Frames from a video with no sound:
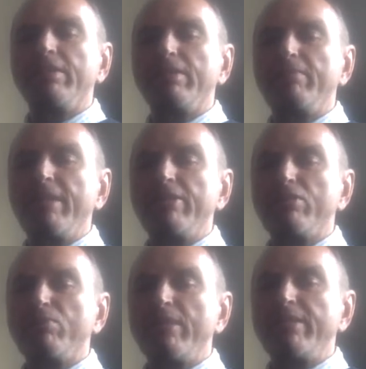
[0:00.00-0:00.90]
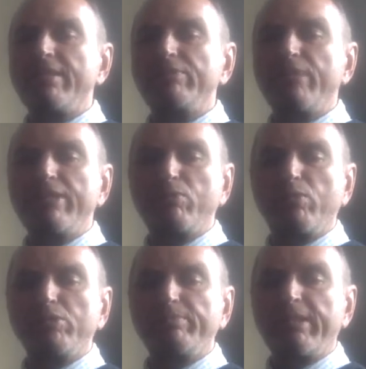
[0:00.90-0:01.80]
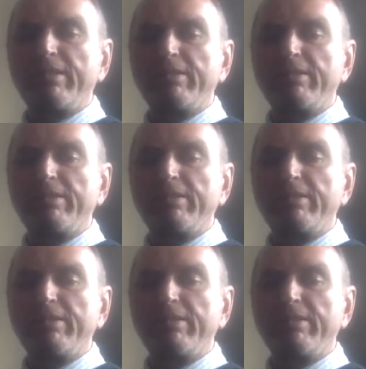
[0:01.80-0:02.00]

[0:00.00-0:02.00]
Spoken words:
the manager wending his way towards me.